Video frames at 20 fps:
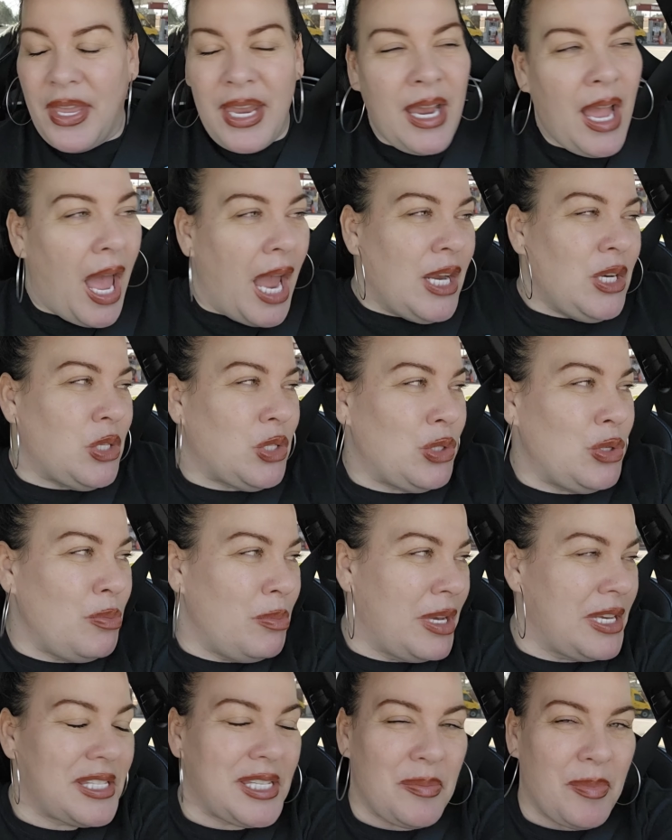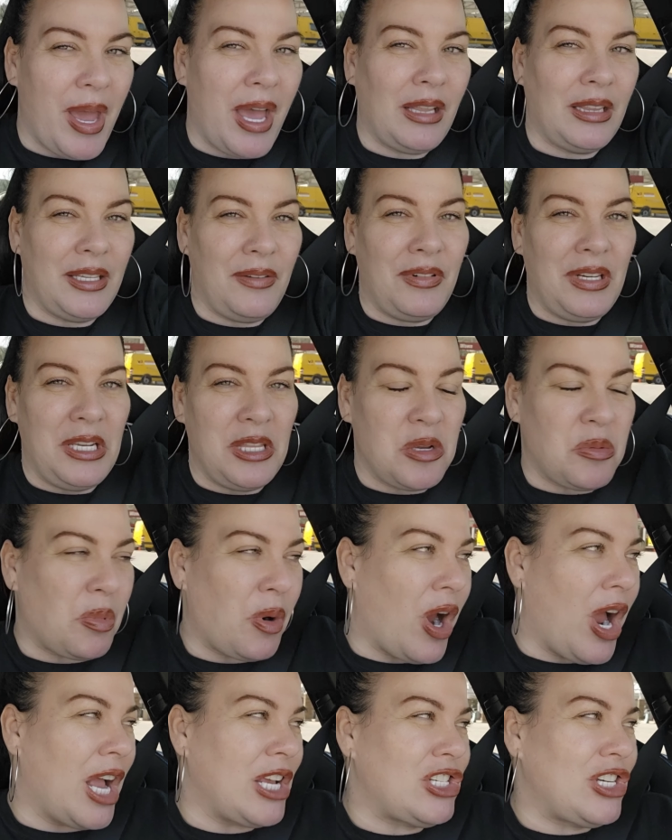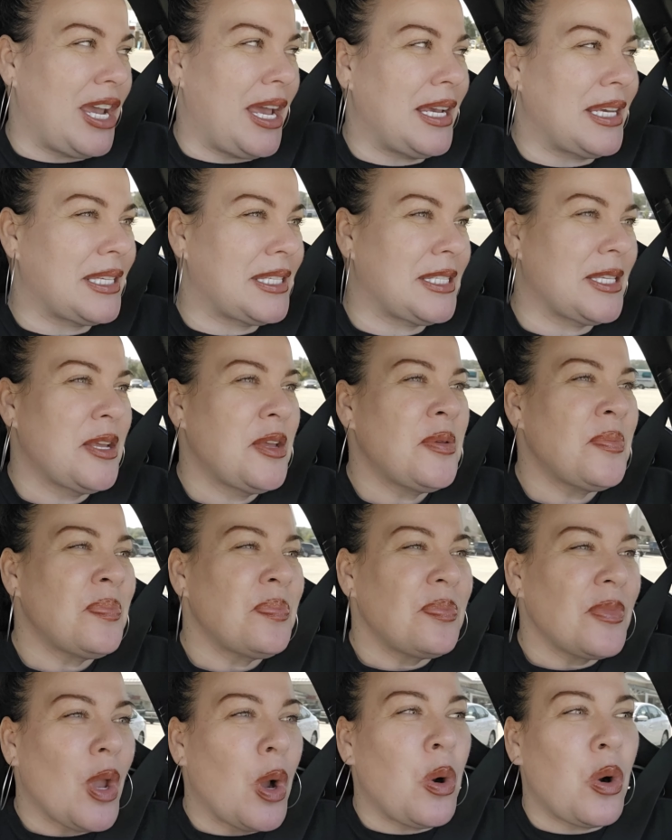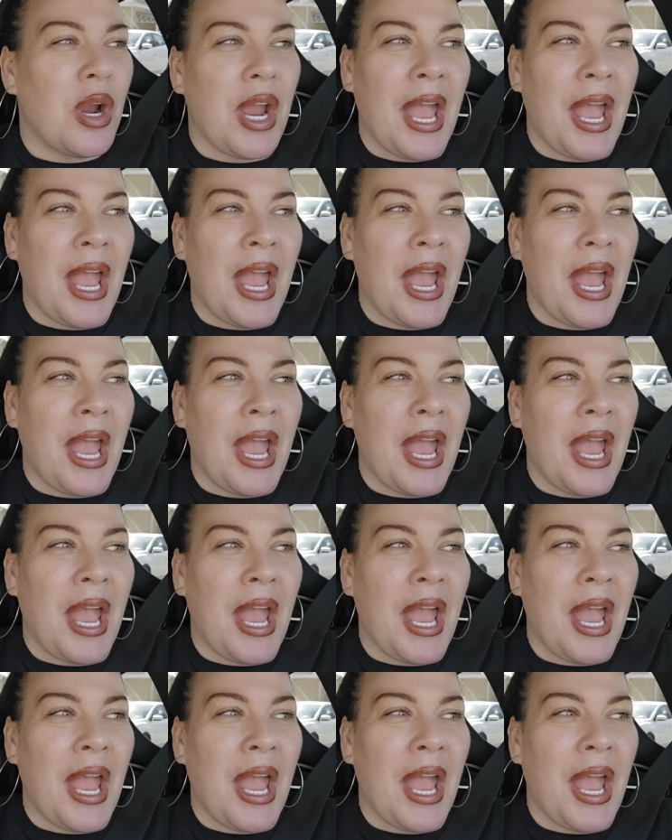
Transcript: thing I do miss about living in the projects or